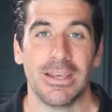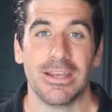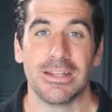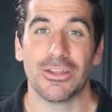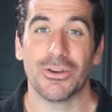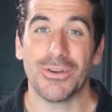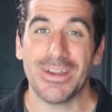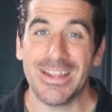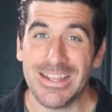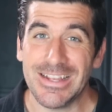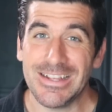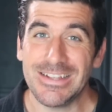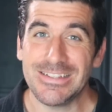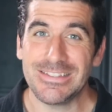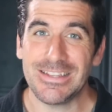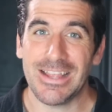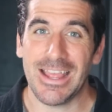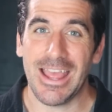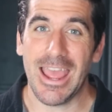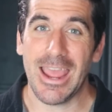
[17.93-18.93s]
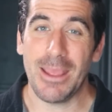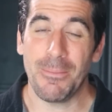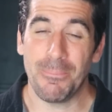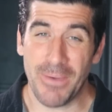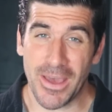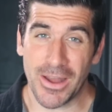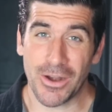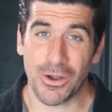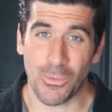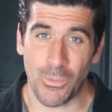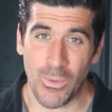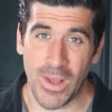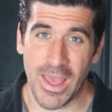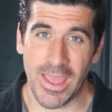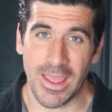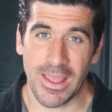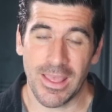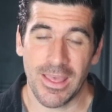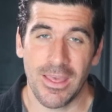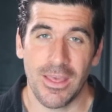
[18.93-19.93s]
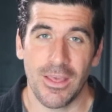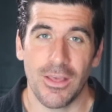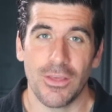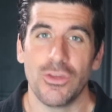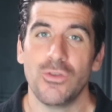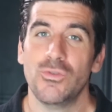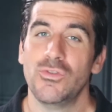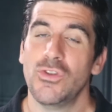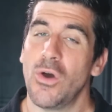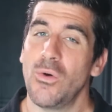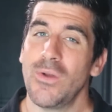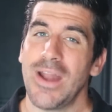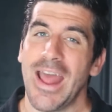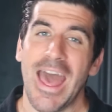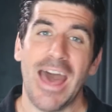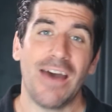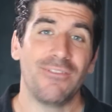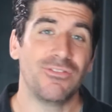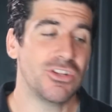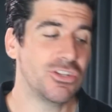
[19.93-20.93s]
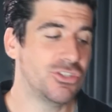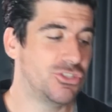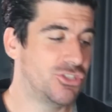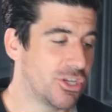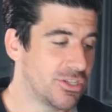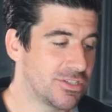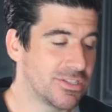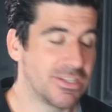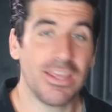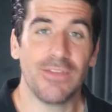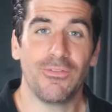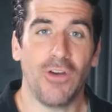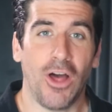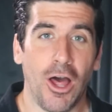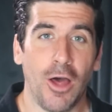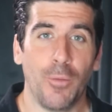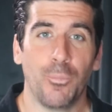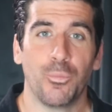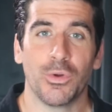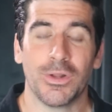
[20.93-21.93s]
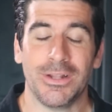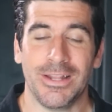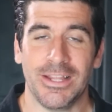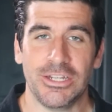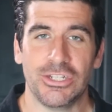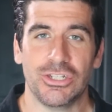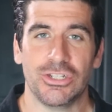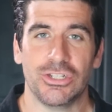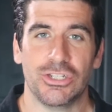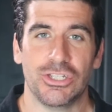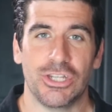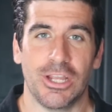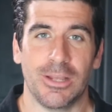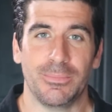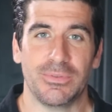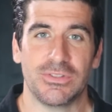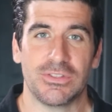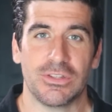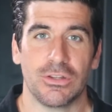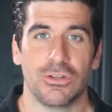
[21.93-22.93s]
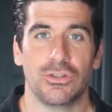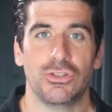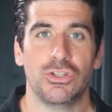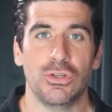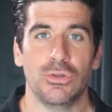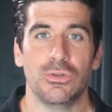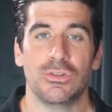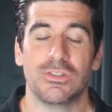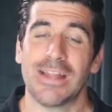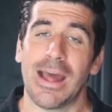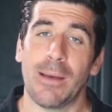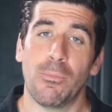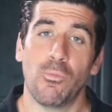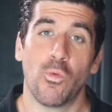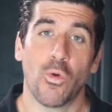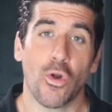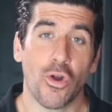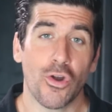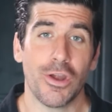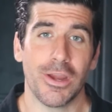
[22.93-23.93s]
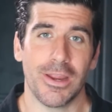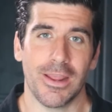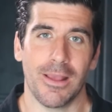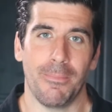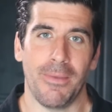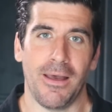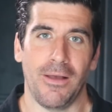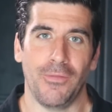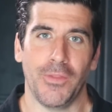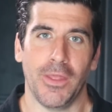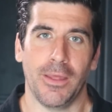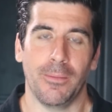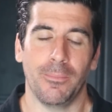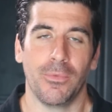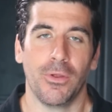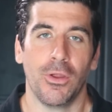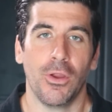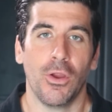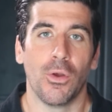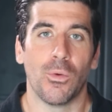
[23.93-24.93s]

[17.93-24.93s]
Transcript: there is a better way you don't have to just give up relationships to stop worrying about them.